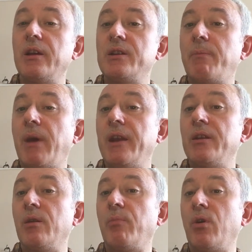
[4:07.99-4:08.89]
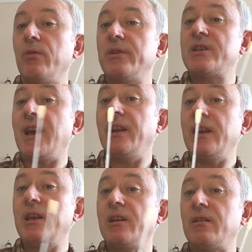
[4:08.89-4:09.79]
dependent upon
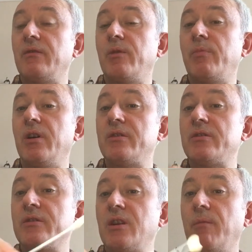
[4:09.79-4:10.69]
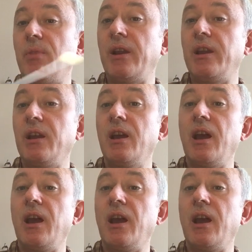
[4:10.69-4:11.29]
technique of the person sampling,